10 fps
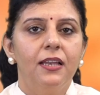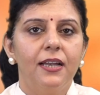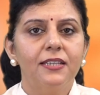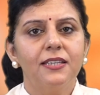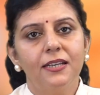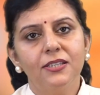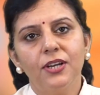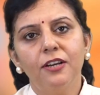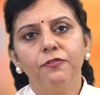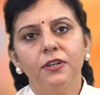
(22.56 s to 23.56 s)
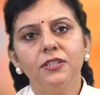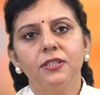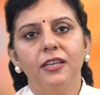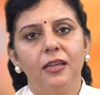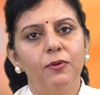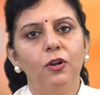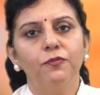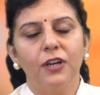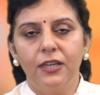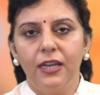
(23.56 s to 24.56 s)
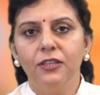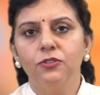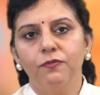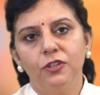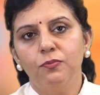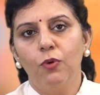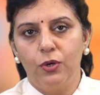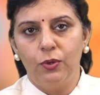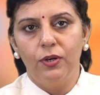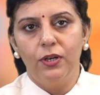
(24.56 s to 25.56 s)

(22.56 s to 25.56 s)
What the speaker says: Let us understand first the table of contents of this module.